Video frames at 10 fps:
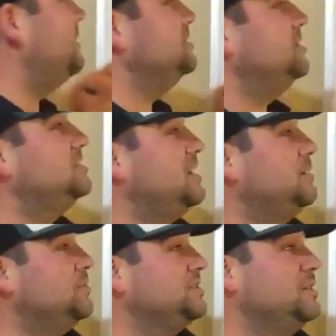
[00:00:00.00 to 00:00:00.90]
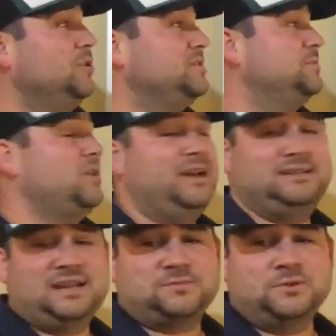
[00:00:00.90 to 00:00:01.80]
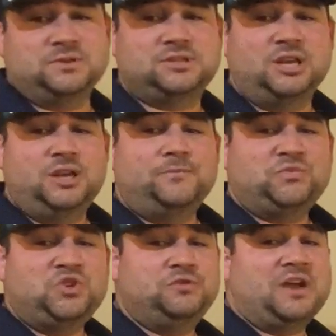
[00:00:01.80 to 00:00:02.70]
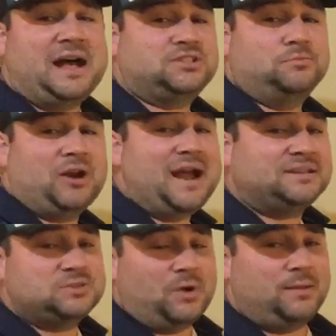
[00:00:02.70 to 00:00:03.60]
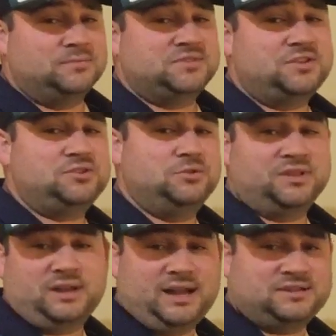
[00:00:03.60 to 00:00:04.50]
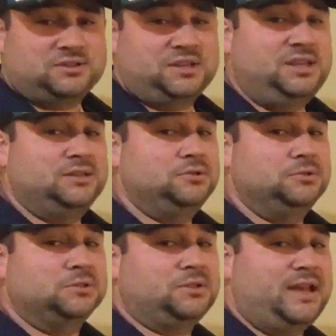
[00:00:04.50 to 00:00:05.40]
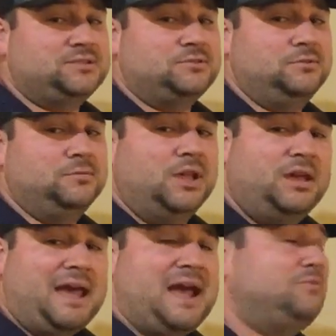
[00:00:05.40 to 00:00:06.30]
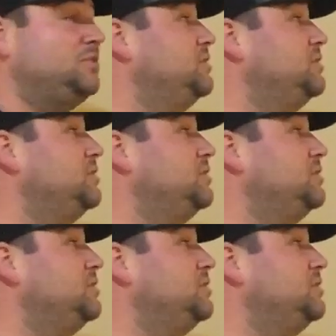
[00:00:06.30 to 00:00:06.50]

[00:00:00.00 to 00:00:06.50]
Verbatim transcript: was your examples on multiplying decimals. You've got some practice problems to do with an answer key in Google Classroom. After you